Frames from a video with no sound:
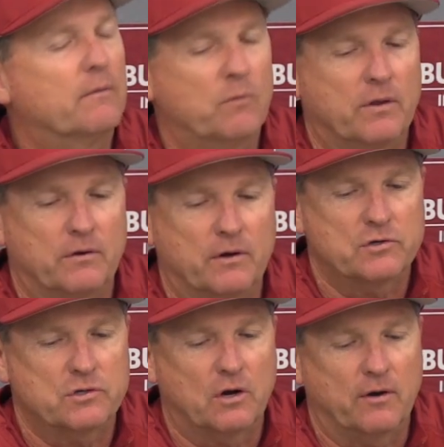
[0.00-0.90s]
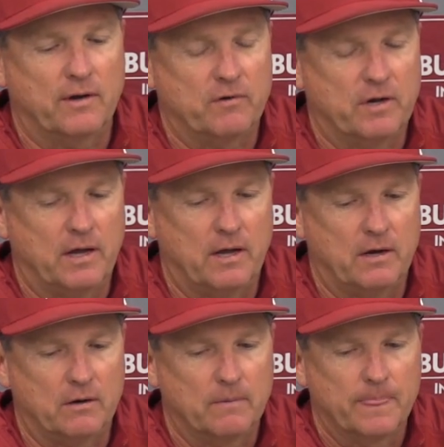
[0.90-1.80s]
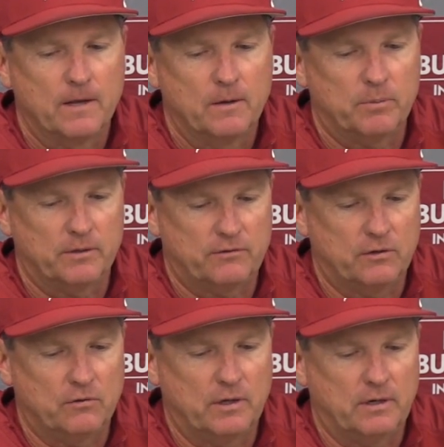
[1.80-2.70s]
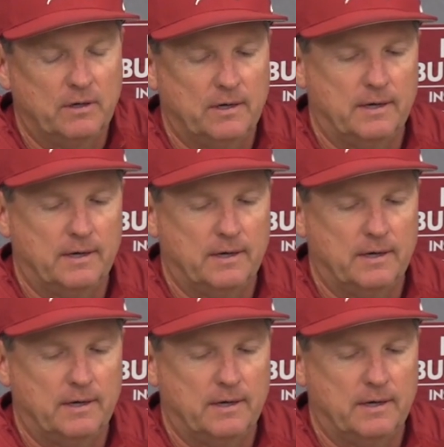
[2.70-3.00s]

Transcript: and whether starting every day or platooning.